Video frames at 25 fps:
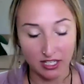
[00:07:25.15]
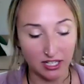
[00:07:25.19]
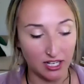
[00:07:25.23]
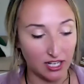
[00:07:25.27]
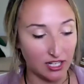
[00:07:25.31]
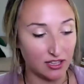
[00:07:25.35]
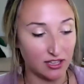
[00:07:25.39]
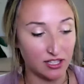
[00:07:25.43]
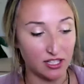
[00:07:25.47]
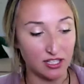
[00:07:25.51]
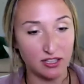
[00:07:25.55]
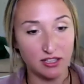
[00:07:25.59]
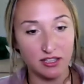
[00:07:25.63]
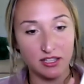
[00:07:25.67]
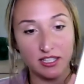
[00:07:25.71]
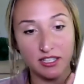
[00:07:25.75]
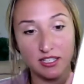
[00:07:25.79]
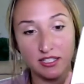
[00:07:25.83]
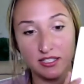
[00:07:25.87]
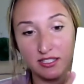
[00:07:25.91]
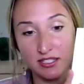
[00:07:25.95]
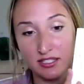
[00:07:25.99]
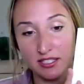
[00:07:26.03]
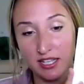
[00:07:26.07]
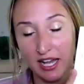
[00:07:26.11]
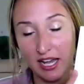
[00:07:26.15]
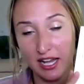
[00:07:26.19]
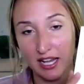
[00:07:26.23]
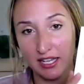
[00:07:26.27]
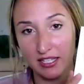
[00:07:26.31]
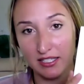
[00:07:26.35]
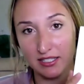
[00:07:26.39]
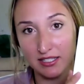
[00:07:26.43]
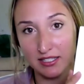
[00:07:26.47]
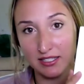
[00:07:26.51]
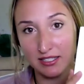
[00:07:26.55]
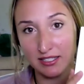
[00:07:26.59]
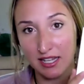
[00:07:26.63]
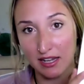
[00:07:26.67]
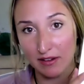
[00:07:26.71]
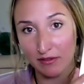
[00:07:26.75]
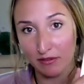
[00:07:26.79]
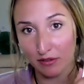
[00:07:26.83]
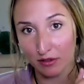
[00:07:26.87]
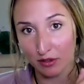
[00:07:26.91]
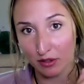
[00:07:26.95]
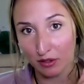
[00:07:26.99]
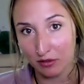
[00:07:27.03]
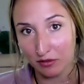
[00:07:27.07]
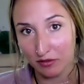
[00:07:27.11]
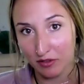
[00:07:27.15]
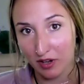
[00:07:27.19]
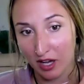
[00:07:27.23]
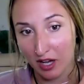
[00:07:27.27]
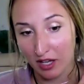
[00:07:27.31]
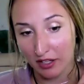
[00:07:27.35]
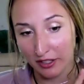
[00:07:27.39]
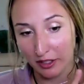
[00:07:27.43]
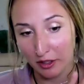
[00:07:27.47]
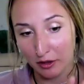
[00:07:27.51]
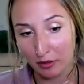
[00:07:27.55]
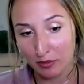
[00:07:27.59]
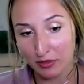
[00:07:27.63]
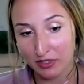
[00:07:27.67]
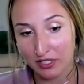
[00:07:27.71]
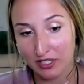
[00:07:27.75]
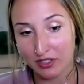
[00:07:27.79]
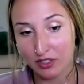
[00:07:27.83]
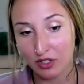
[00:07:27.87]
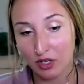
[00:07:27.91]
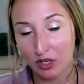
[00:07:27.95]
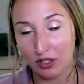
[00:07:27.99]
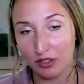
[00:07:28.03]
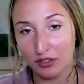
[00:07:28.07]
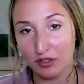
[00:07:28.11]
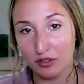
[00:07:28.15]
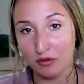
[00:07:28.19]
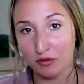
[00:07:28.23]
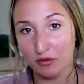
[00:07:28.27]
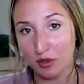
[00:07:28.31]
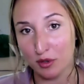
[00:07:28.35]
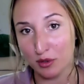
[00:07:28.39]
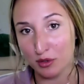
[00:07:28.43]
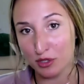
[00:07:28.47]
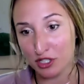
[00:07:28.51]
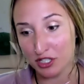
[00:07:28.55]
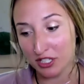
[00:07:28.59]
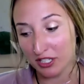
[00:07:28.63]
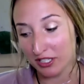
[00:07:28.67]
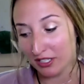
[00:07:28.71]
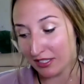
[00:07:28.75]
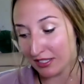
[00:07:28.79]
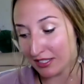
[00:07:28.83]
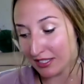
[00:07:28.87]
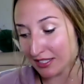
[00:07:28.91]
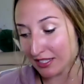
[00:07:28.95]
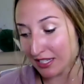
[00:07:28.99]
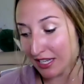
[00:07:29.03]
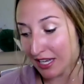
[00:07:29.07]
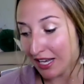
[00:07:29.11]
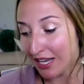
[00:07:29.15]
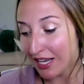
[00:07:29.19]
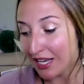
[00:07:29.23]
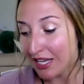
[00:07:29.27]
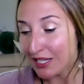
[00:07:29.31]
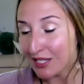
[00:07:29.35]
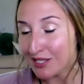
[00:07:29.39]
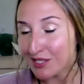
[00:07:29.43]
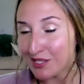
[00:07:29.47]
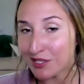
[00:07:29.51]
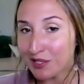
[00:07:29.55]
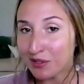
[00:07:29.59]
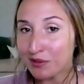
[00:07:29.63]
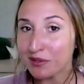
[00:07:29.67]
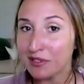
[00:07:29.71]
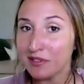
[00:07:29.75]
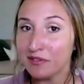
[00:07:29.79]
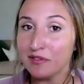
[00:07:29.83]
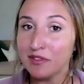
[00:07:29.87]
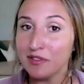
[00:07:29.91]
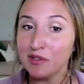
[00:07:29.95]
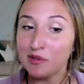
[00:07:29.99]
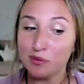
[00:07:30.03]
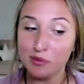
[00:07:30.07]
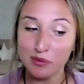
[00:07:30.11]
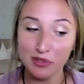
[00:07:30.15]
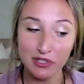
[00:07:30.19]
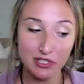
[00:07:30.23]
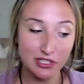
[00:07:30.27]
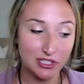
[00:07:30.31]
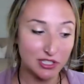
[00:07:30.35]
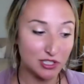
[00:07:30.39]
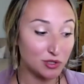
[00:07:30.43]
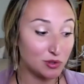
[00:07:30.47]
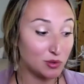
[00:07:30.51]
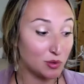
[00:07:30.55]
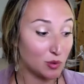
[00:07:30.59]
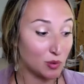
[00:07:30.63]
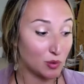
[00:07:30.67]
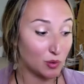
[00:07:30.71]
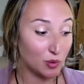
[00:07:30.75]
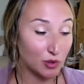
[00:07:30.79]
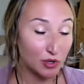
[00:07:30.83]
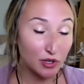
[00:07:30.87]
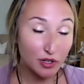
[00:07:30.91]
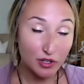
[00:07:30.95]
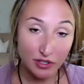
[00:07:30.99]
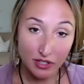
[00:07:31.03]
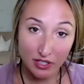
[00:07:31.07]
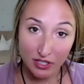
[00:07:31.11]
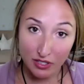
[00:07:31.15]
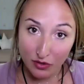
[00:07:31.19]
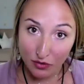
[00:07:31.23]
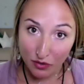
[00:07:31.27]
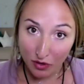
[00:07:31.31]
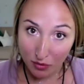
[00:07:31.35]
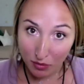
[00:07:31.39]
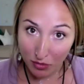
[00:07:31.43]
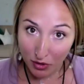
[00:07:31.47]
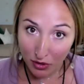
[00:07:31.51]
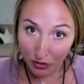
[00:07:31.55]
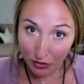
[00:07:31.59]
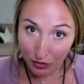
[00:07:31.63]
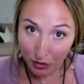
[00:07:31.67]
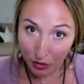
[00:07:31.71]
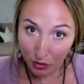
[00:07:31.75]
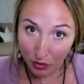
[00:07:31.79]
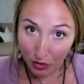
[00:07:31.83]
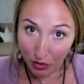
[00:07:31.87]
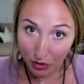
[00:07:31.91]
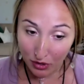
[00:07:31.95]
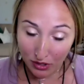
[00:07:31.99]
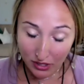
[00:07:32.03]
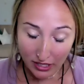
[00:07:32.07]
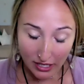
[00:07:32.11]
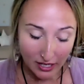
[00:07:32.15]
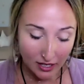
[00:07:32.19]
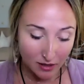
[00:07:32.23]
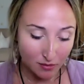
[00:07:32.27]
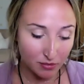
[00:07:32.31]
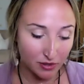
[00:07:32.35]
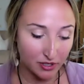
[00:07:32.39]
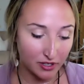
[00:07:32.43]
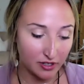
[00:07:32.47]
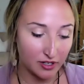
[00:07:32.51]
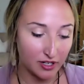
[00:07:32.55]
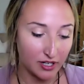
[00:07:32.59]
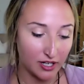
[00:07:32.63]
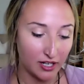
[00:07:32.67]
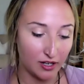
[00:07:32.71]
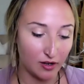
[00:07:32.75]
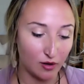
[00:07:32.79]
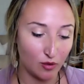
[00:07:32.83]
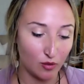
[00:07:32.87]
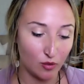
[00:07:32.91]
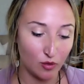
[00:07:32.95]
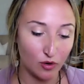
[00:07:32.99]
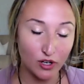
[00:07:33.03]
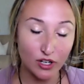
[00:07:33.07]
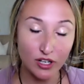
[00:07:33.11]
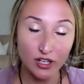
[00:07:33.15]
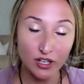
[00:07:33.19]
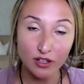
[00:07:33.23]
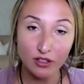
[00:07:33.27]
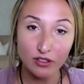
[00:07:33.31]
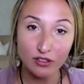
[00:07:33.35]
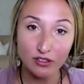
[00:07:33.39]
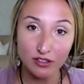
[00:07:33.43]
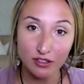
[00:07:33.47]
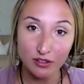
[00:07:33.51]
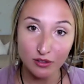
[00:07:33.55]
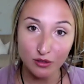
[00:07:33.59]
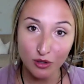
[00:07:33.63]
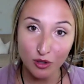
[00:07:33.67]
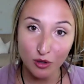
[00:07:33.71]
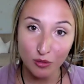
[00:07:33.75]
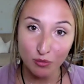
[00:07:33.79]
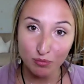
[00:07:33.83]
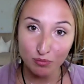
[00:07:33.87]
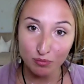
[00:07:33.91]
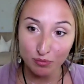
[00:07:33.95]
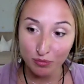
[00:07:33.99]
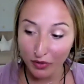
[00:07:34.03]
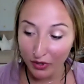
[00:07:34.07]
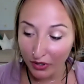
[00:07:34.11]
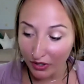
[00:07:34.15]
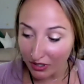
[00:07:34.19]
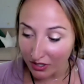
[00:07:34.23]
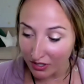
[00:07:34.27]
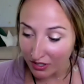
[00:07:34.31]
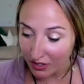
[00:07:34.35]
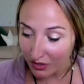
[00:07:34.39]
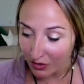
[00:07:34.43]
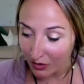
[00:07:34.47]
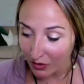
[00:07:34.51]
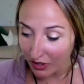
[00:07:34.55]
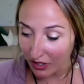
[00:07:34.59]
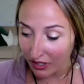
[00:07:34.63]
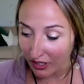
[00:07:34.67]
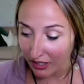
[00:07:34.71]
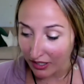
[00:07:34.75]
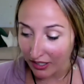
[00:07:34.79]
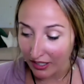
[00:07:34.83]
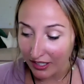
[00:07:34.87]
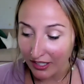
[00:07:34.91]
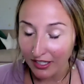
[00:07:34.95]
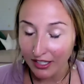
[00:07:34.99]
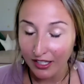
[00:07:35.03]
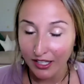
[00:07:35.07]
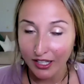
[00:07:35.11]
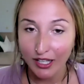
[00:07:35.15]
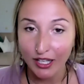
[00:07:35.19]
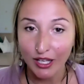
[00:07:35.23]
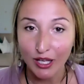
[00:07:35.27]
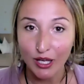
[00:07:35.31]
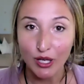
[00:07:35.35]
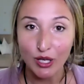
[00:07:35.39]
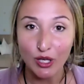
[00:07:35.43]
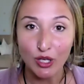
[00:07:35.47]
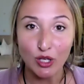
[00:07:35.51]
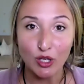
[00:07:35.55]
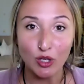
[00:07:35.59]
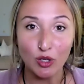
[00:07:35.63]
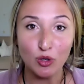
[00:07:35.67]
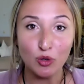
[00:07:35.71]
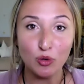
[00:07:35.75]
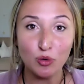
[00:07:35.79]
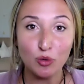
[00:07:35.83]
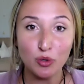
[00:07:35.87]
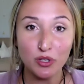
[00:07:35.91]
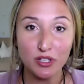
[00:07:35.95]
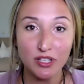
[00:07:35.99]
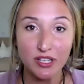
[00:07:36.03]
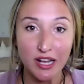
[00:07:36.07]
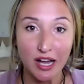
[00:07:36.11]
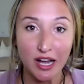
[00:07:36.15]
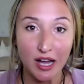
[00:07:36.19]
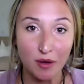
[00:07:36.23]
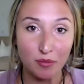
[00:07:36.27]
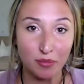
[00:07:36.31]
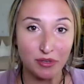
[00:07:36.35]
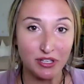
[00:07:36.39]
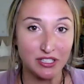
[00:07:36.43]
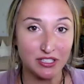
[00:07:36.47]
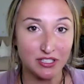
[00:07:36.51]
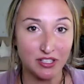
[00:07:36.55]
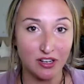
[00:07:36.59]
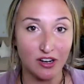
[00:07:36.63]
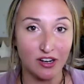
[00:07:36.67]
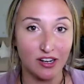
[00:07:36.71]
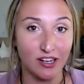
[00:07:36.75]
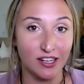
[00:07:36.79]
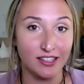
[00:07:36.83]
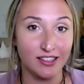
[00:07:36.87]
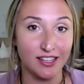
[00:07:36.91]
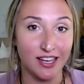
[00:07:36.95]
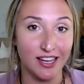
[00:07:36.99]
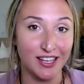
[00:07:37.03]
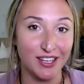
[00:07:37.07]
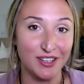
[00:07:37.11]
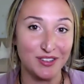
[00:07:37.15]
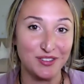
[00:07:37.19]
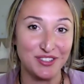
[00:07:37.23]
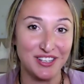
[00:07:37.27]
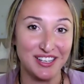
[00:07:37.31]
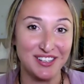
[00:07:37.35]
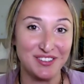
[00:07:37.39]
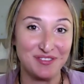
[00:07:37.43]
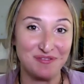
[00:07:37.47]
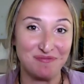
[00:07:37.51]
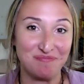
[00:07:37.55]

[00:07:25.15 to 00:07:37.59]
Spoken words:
And then this has several volumes. It's called Devotions. So if you were to order this from your local library or your local bookstore, you would not be sorry that you did.